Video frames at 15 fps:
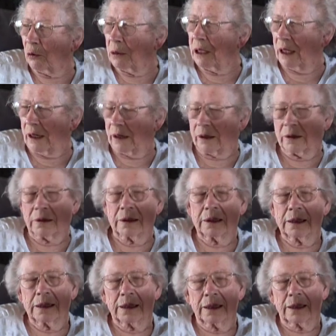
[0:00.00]
room here,
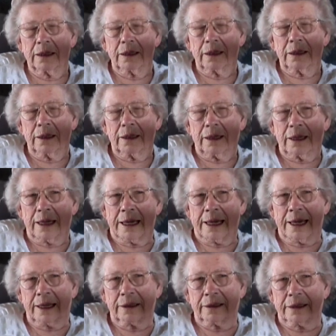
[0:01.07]

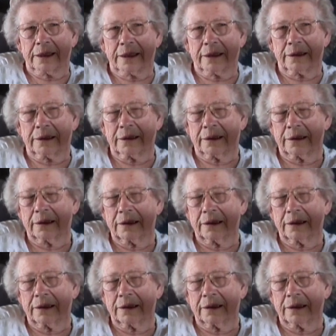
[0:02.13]
and. Uh,